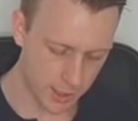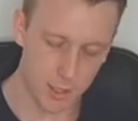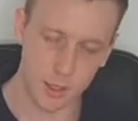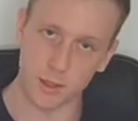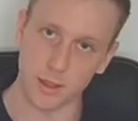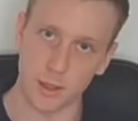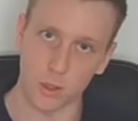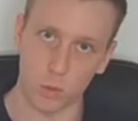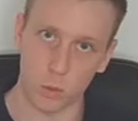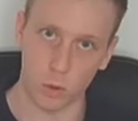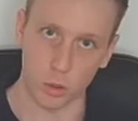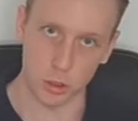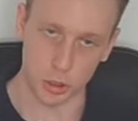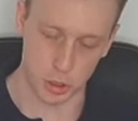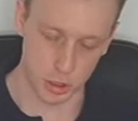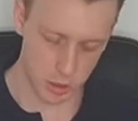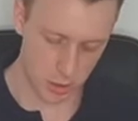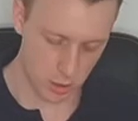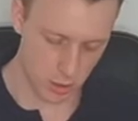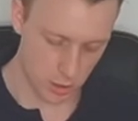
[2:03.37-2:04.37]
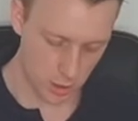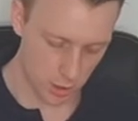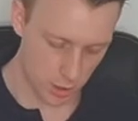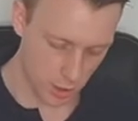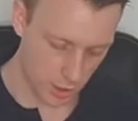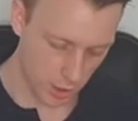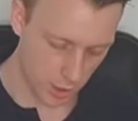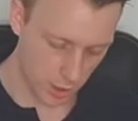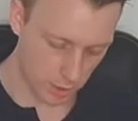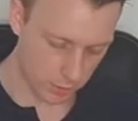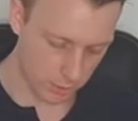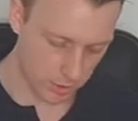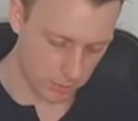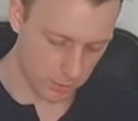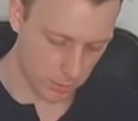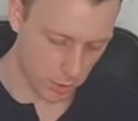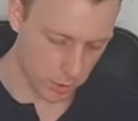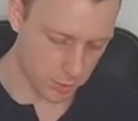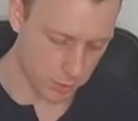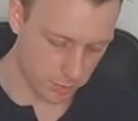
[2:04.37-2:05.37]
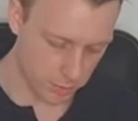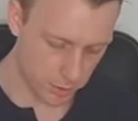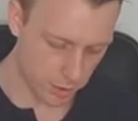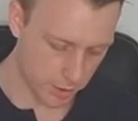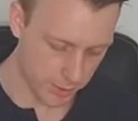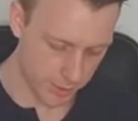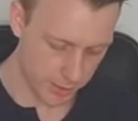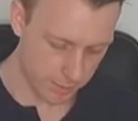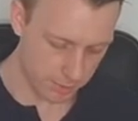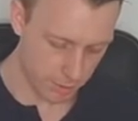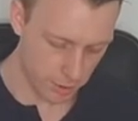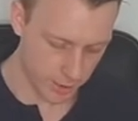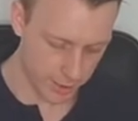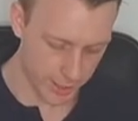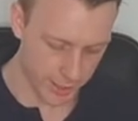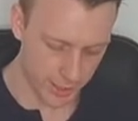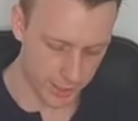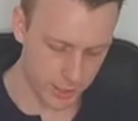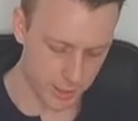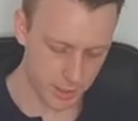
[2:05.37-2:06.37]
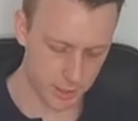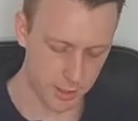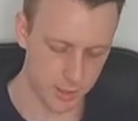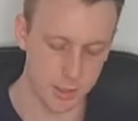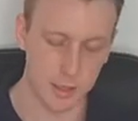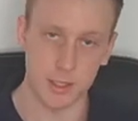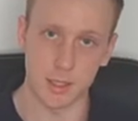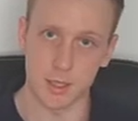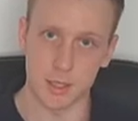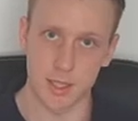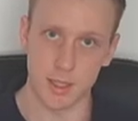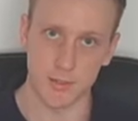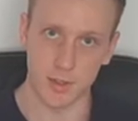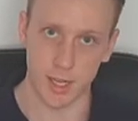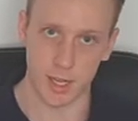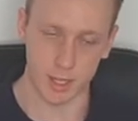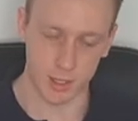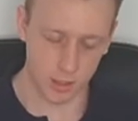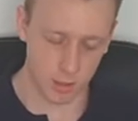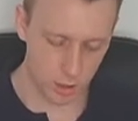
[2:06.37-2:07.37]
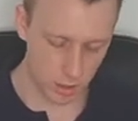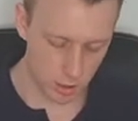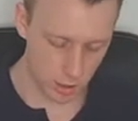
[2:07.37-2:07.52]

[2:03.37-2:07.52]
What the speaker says: the quotient and we multiply it by the dividend,